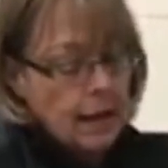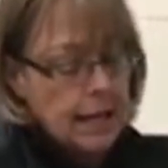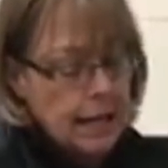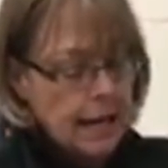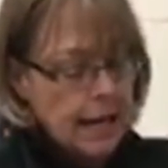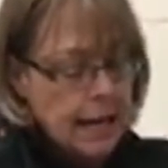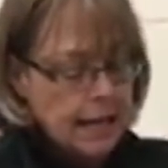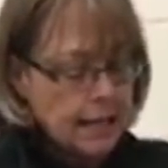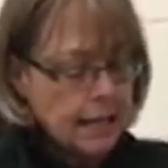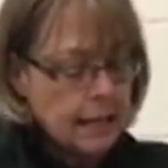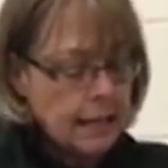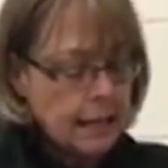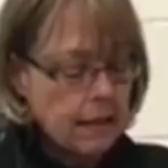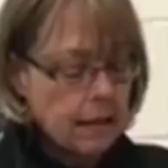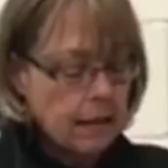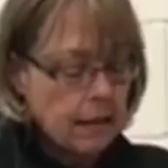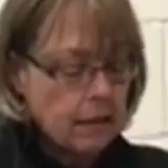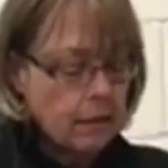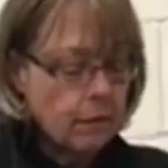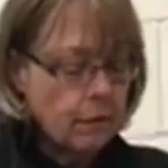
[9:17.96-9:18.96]
so that I can
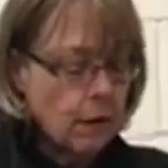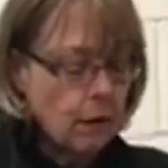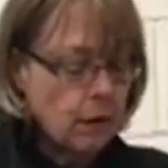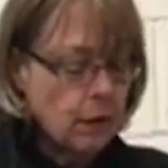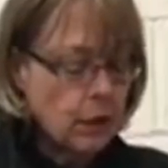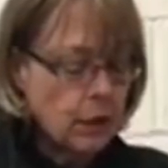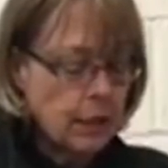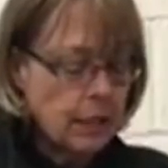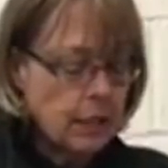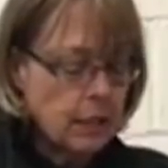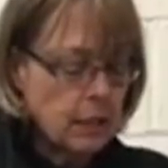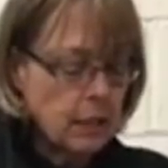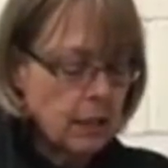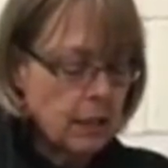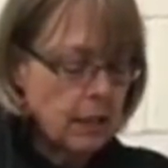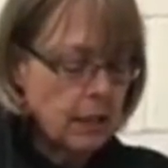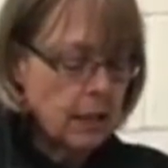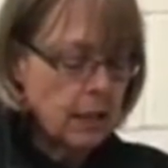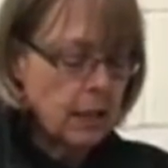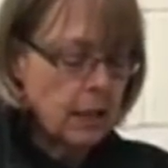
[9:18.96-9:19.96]
add the
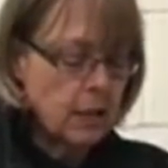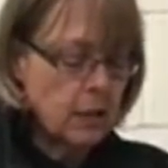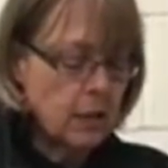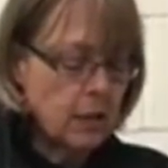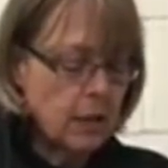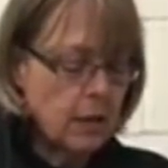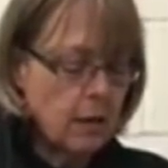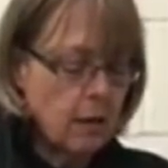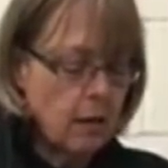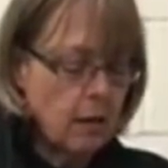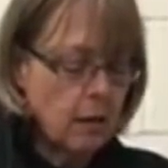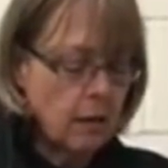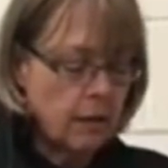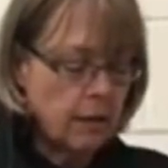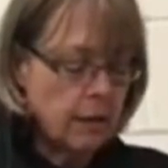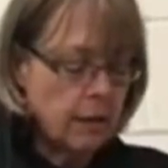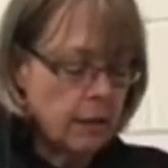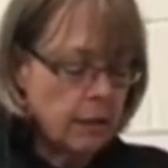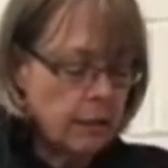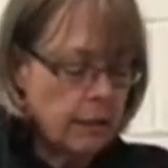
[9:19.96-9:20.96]
foliage into
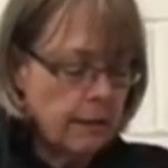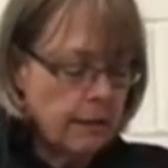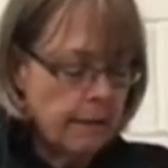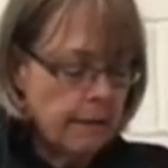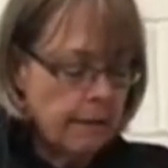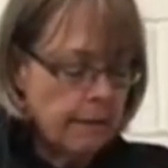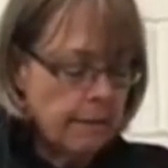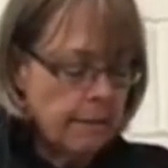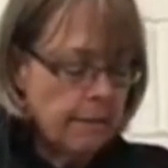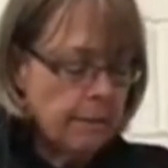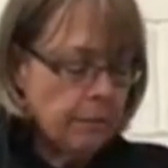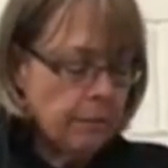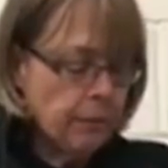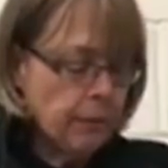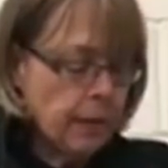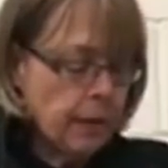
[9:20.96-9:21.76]
the garland.